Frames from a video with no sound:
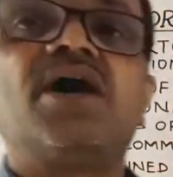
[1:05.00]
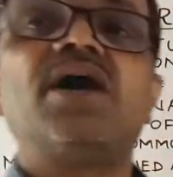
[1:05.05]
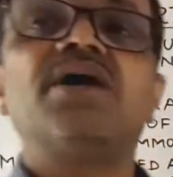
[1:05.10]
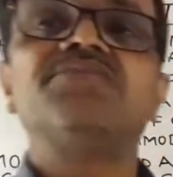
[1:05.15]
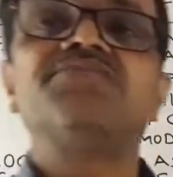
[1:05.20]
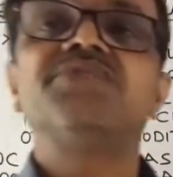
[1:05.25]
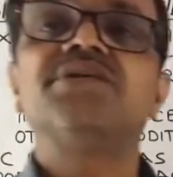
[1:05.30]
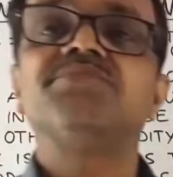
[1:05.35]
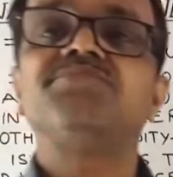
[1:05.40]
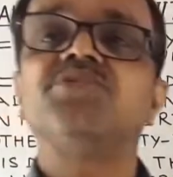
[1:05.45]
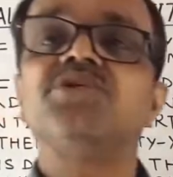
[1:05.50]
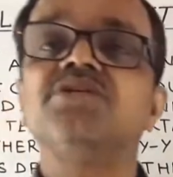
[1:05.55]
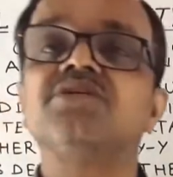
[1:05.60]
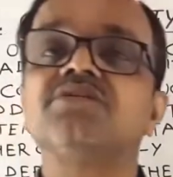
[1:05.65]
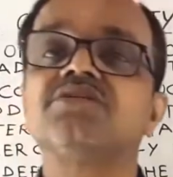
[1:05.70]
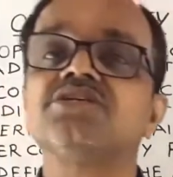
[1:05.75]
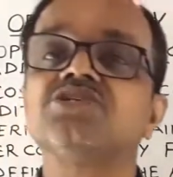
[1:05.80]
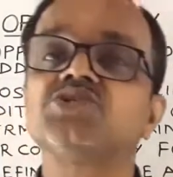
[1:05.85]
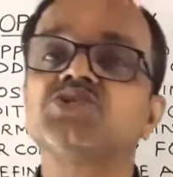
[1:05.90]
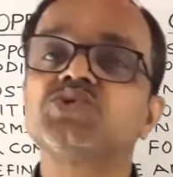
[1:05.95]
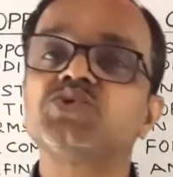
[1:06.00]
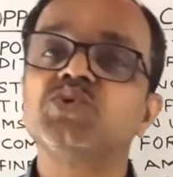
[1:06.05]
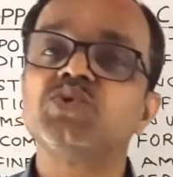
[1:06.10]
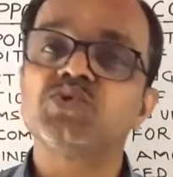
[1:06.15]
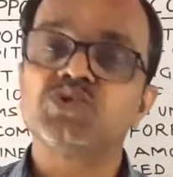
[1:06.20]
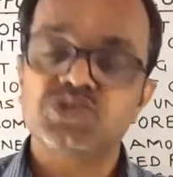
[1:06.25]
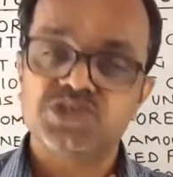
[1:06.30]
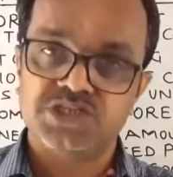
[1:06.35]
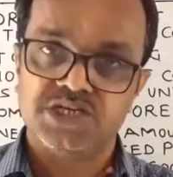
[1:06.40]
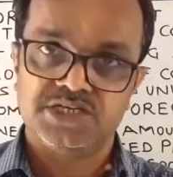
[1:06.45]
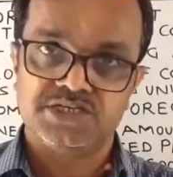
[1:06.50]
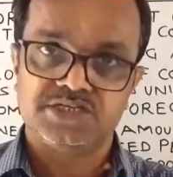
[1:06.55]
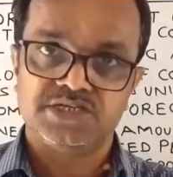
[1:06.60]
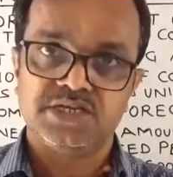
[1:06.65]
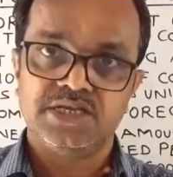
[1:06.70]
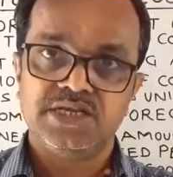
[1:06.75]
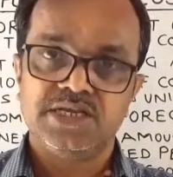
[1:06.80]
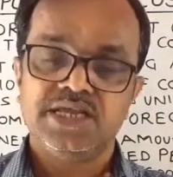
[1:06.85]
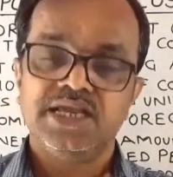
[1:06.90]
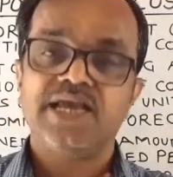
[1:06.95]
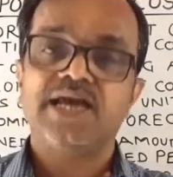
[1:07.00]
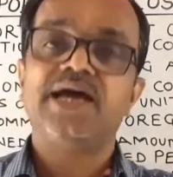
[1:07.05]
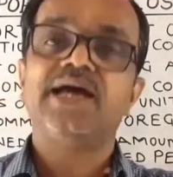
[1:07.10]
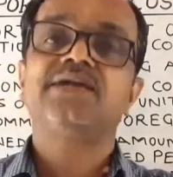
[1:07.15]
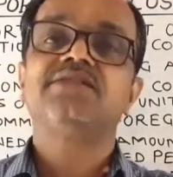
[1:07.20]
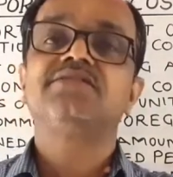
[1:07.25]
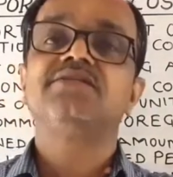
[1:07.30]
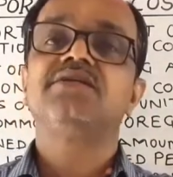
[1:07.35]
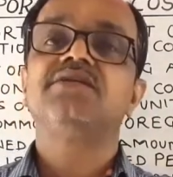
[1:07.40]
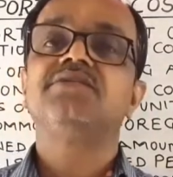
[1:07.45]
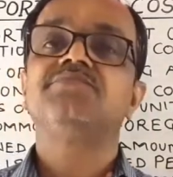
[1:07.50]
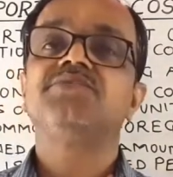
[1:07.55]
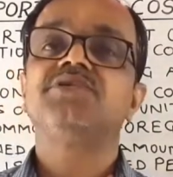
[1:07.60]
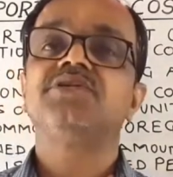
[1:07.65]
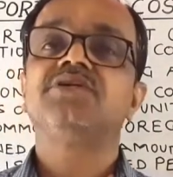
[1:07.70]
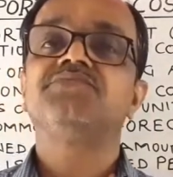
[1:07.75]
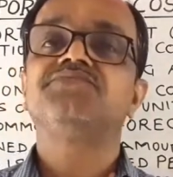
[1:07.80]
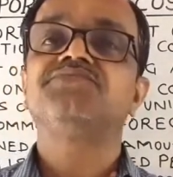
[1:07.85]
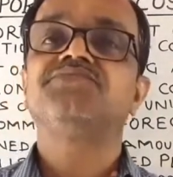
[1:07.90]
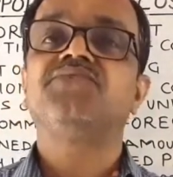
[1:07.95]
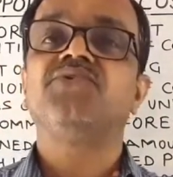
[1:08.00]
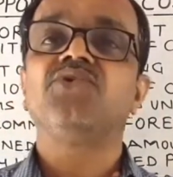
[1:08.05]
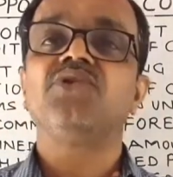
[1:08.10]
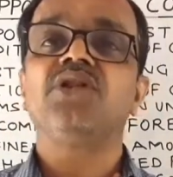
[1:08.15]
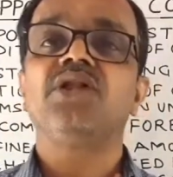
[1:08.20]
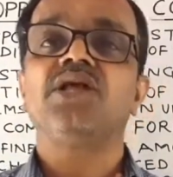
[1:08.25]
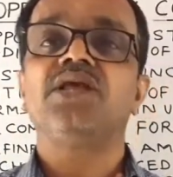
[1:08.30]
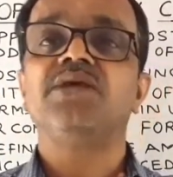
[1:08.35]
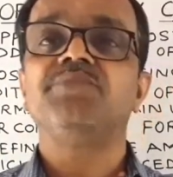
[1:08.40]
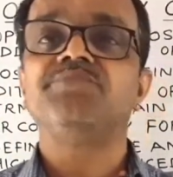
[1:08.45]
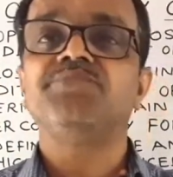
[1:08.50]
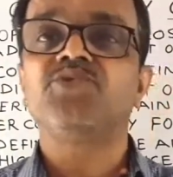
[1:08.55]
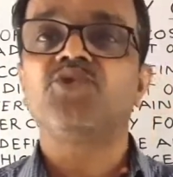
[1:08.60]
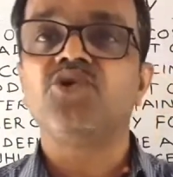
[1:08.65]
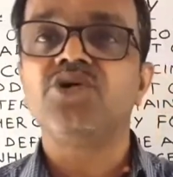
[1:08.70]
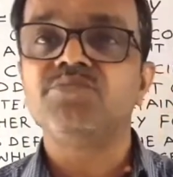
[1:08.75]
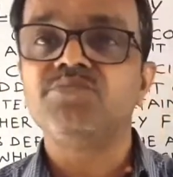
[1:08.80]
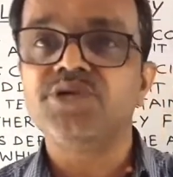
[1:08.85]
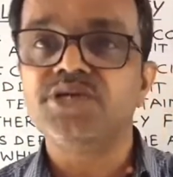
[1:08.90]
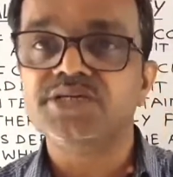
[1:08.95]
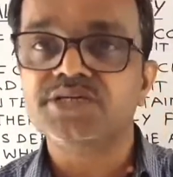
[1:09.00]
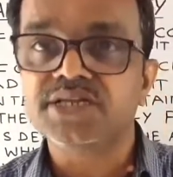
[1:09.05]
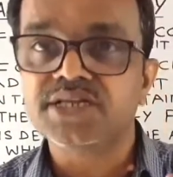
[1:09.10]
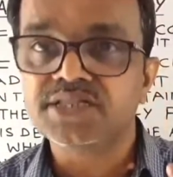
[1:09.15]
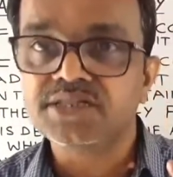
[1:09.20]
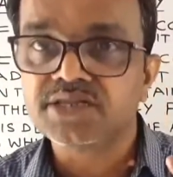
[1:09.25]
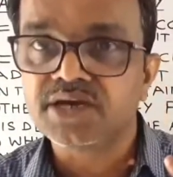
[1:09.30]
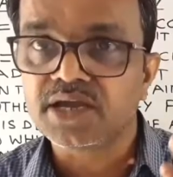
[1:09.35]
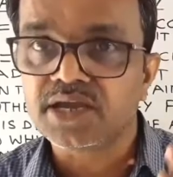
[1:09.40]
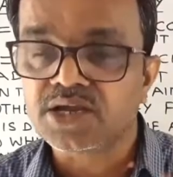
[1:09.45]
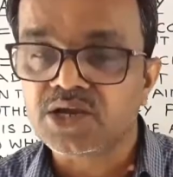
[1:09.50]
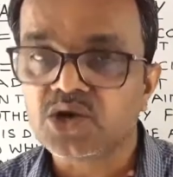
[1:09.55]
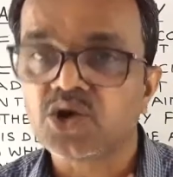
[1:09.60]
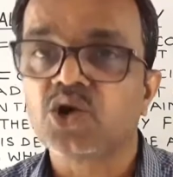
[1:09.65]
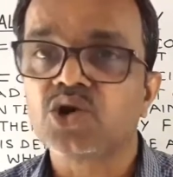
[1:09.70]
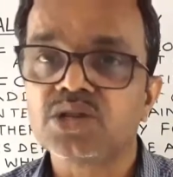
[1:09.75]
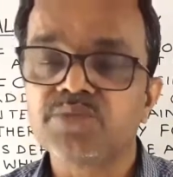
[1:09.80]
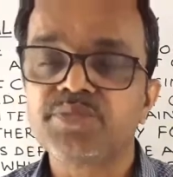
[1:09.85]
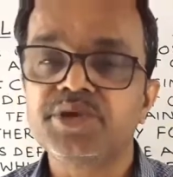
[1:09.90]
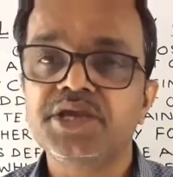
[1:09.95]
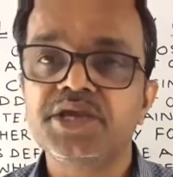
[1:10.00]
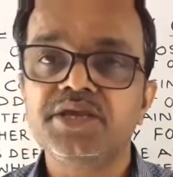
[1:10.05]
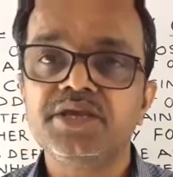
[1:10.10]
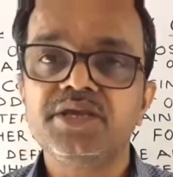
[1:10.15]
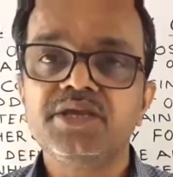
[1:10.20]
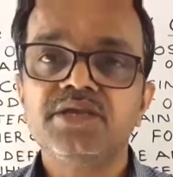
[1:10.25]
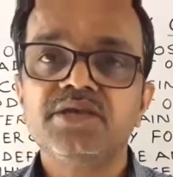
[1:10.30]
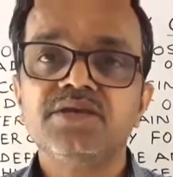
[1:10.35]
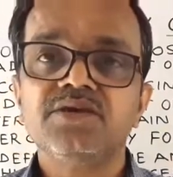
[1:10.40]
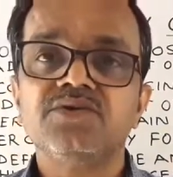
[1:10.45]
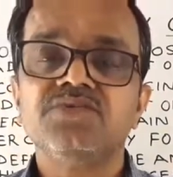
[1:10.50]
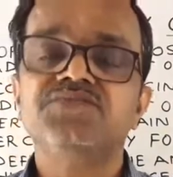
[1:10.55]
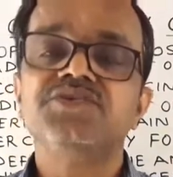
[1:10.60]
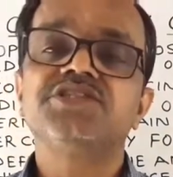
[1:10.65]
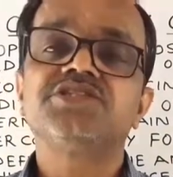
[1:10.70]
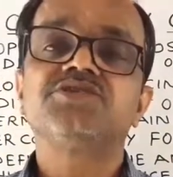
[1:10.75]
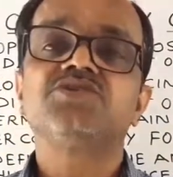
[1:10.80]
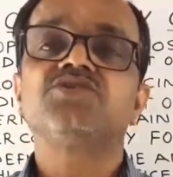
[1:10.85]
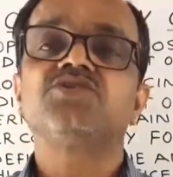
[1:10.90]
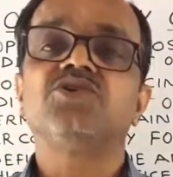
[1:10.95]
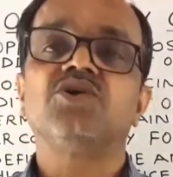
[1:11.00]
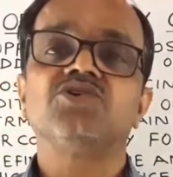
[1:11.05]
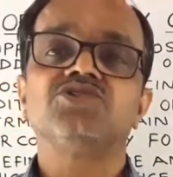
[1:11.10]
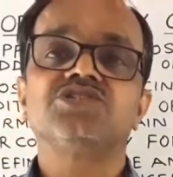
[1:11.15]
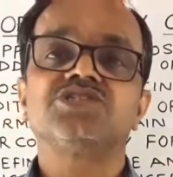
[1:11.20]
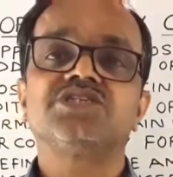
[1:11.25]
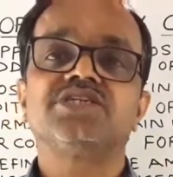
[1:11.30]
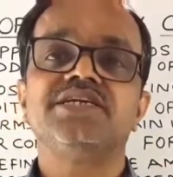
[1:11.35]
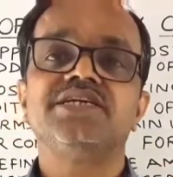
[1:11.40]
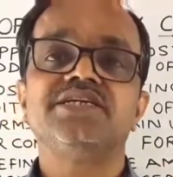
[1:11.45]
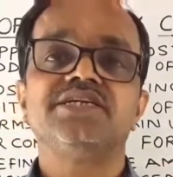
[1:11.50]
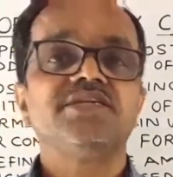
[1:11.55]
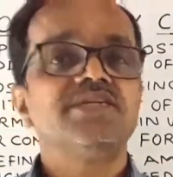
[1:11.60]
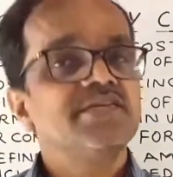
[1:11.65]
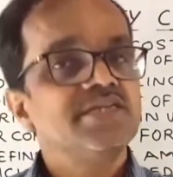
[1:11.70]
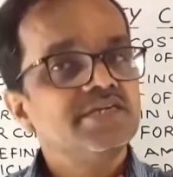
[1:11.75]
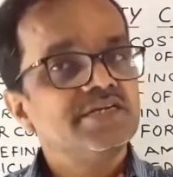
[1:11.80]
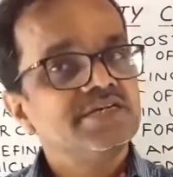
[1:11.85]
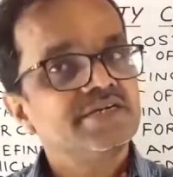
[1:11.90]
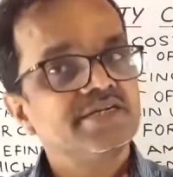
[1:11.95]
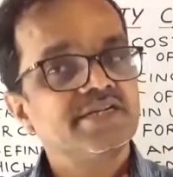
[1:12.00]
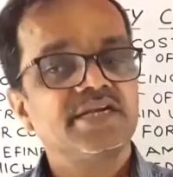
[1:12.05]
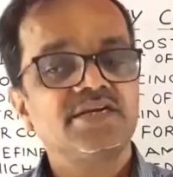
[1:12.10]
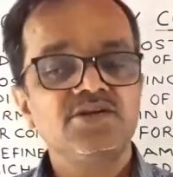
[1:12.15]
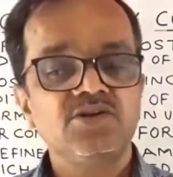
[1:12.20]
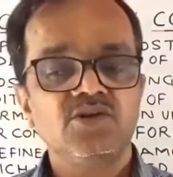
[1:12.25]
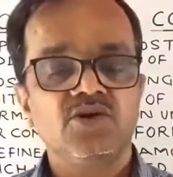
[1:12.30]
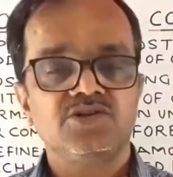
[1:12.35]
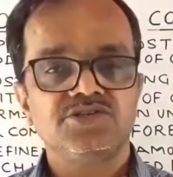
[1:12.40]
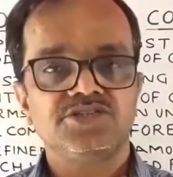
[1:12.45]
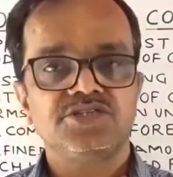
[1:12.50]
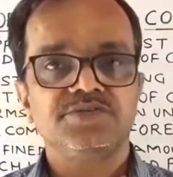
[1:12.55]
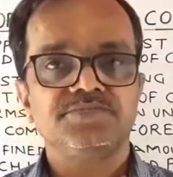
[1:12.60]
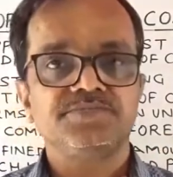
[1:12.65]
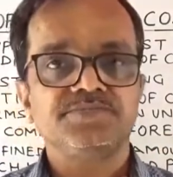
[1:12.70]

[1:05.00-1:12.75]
available resources at the level of full employment in the economy with constant technology.